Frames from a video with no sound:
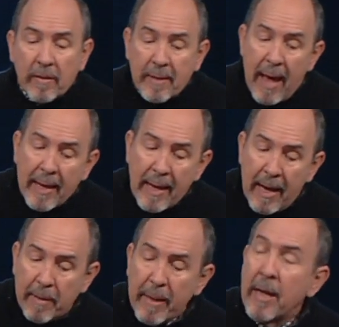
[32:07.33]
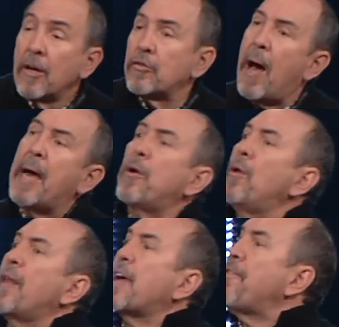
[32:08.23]
attacking enemy so I don't
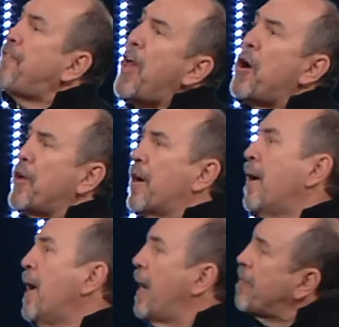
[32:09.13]
look like a failure and